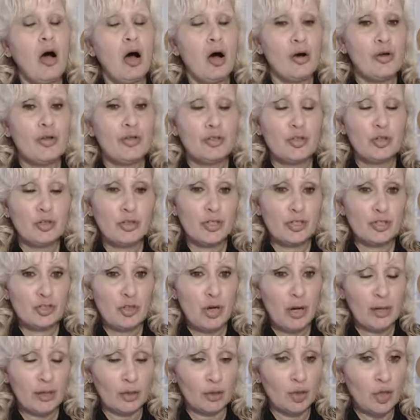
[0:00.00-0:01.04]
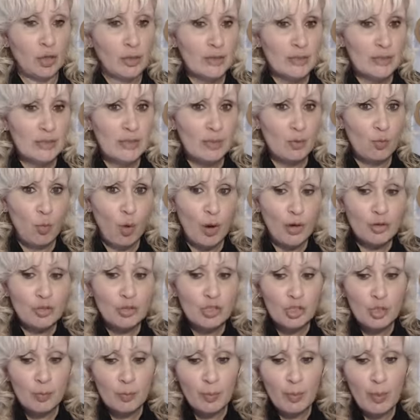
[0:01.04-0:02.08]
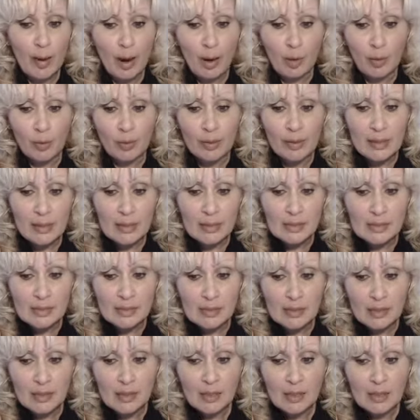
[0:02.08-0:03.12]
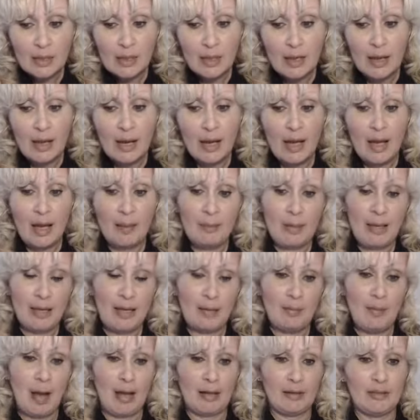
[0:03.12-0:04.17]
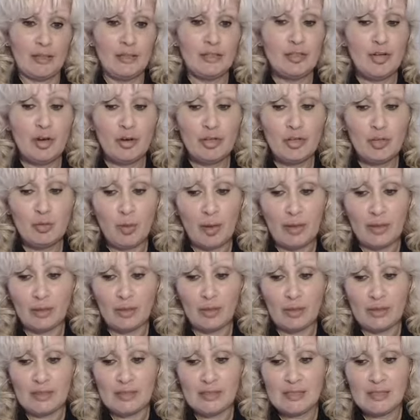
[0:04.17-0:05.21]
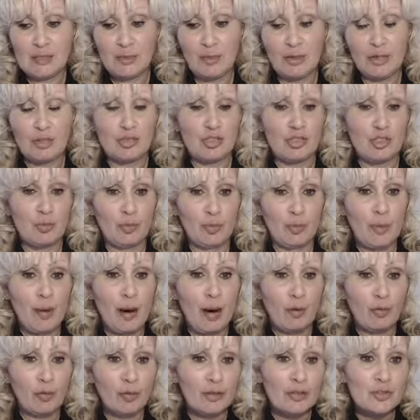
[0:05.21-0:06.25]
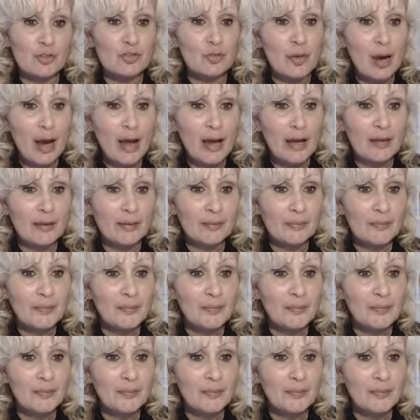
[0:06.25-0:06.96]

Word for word: Are you going to try to look and see what your superpower is? I mean, come on, you know you want to look and see what your superpower is, right?